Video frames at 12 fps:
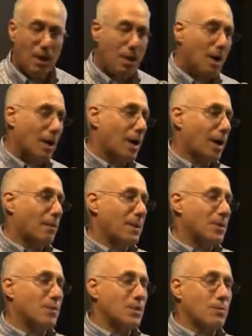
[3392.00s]
Uh, but
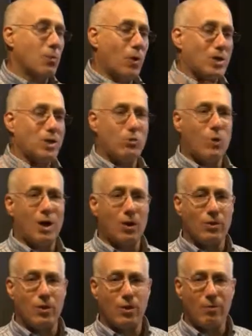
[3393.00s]
there was some question well,
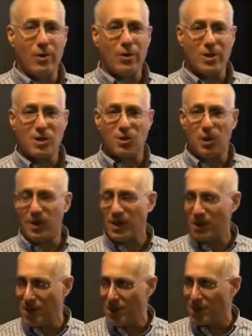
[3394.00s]
they're Americans, but are they
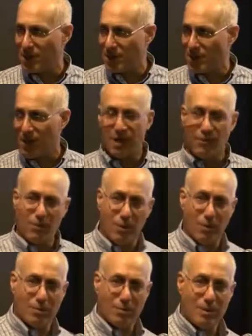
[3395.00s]
citizens? Can they
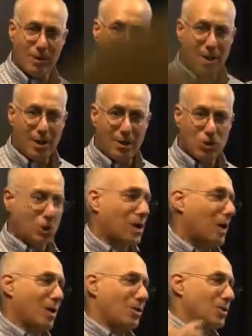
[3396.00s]
vote?
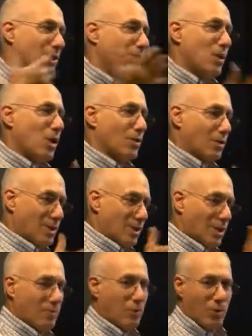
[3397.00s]
Chicago said no, they wouldn't
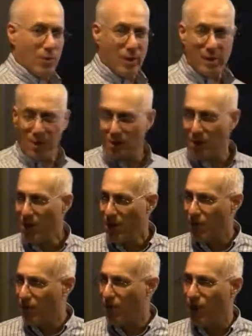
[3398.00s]
let Puerto Ricans
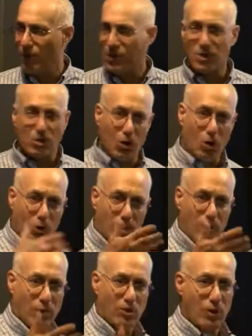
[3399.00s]
vote. This is all early
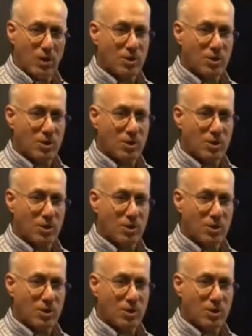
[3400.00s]
part of 20th